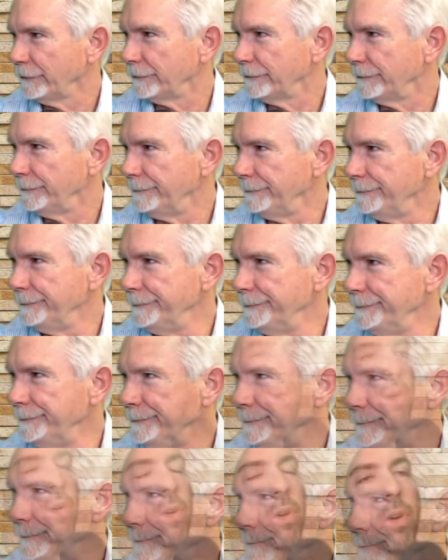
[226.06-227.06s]
Yeah, that gives it
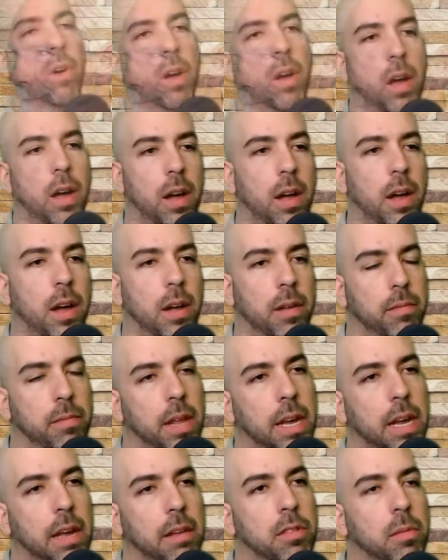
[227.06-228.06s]

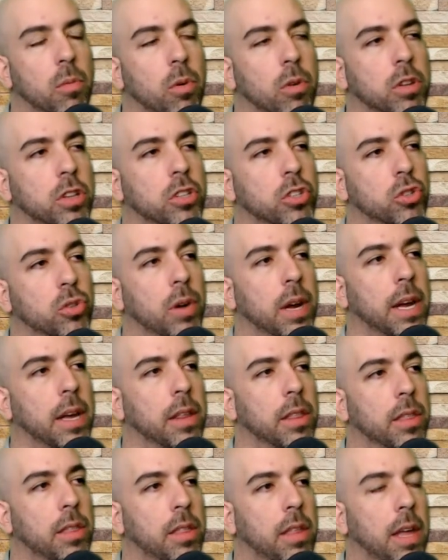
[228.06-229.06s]
more
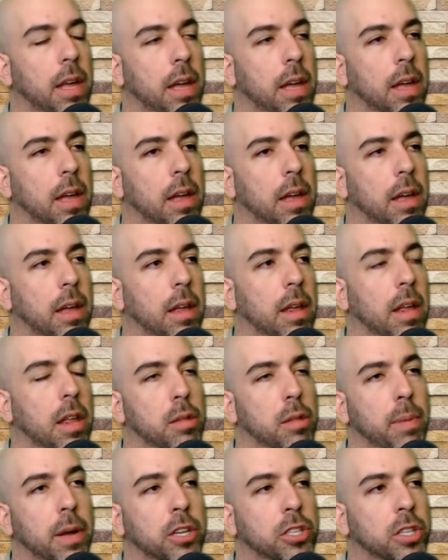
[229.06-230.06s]
strength,
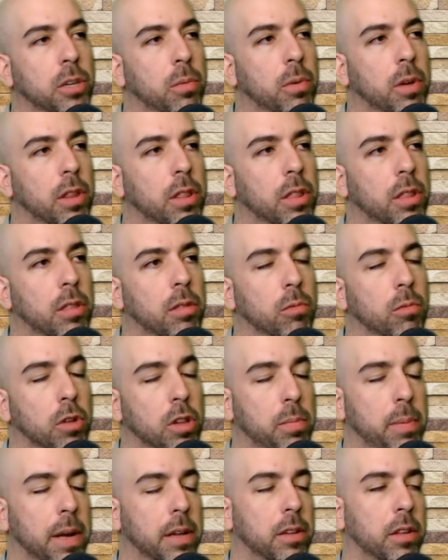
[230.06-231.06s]
especially with
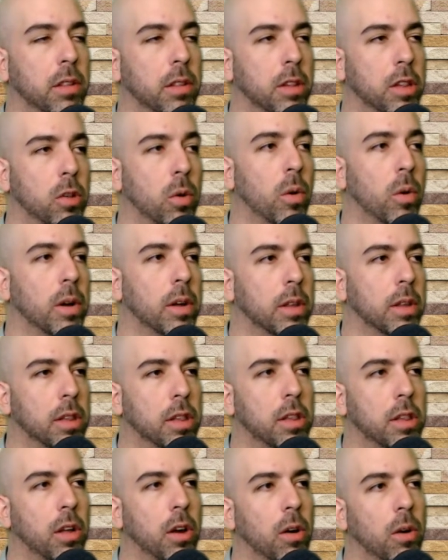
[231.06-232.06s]
respect to the soils.
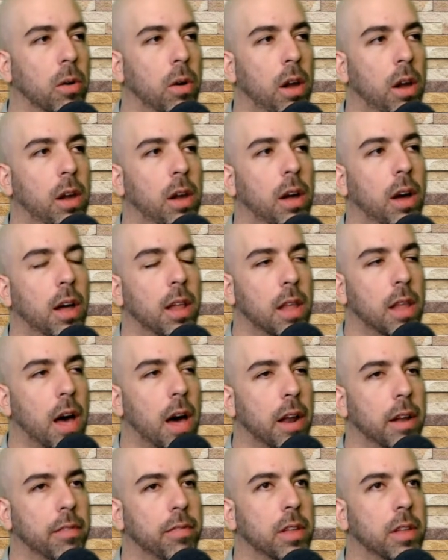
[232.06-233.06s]
So a
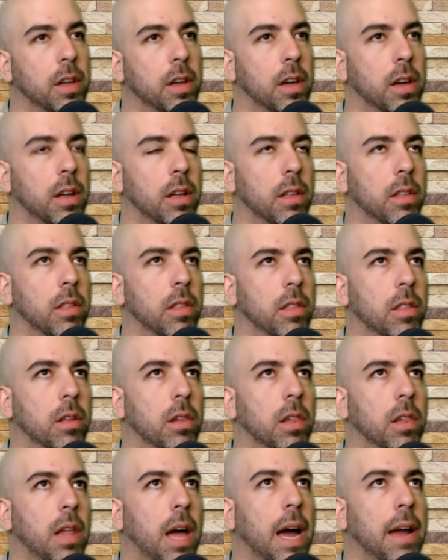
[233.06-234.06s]
lot of the
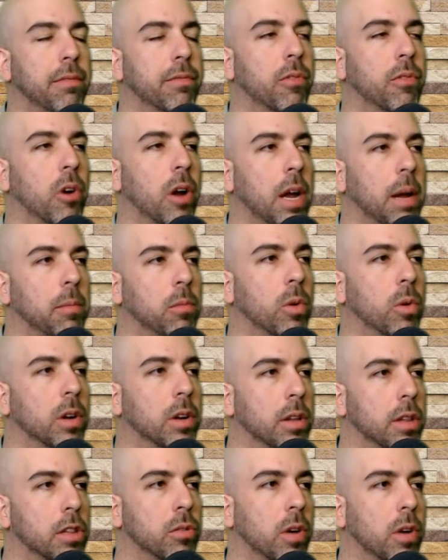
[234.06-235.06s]
light framed wood
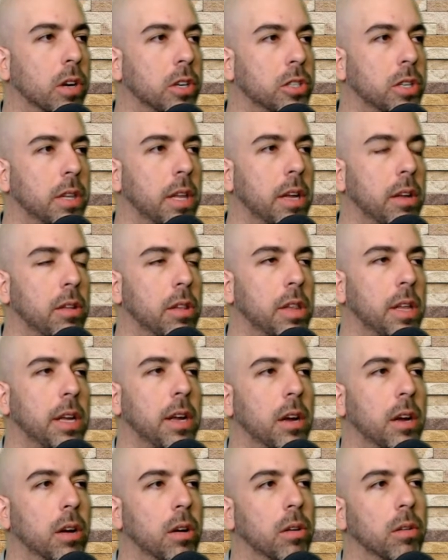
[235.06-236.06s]
construction that you see
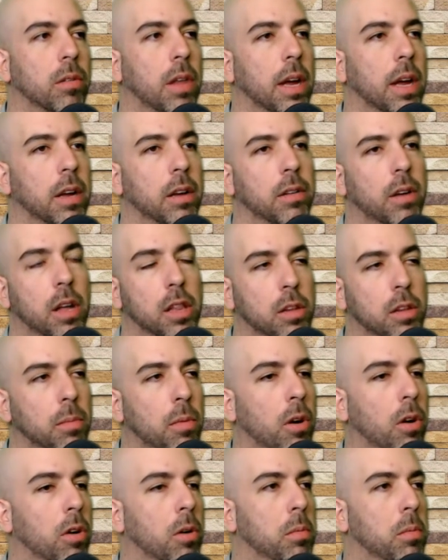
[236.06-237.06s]
here, like custom
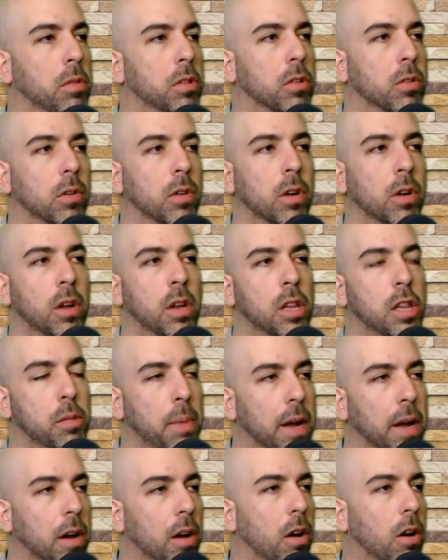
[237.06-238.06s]
homes or
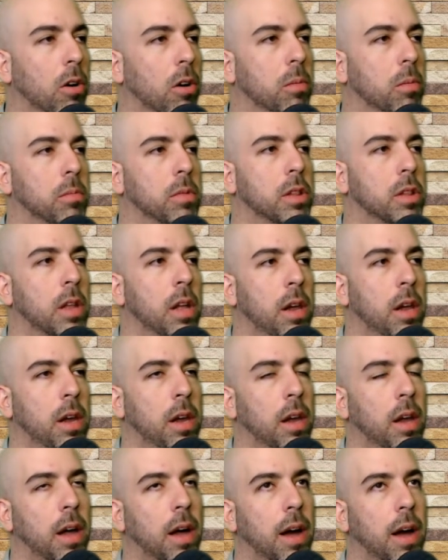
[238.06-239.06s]
spec homes,
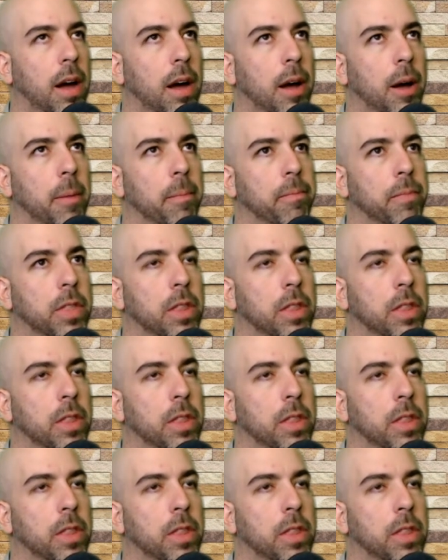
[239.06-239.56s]
the